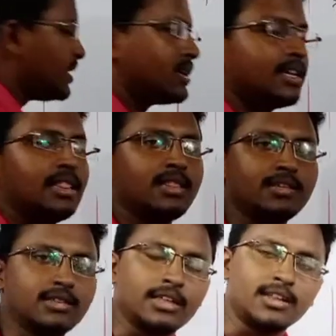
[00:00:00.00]
till this
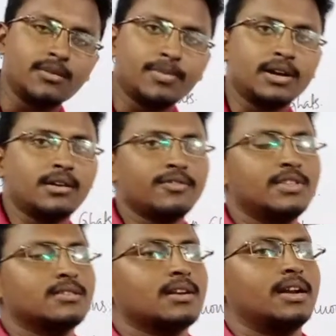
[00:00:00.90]
southern part of
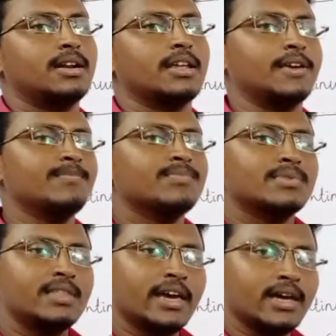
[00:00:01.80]
this country,
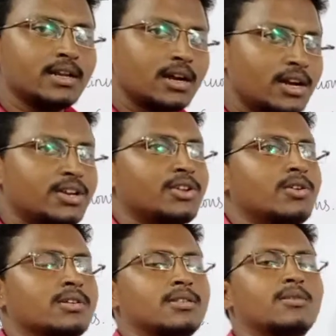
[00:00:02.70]
they are
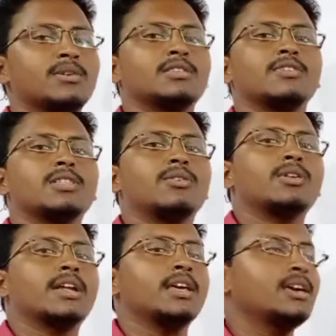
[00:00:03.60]
continuous. That means without
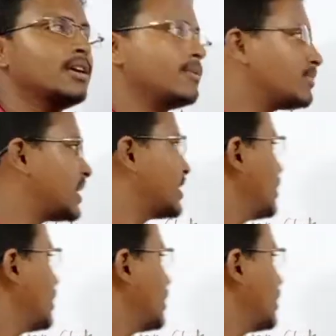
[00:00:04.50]
any break.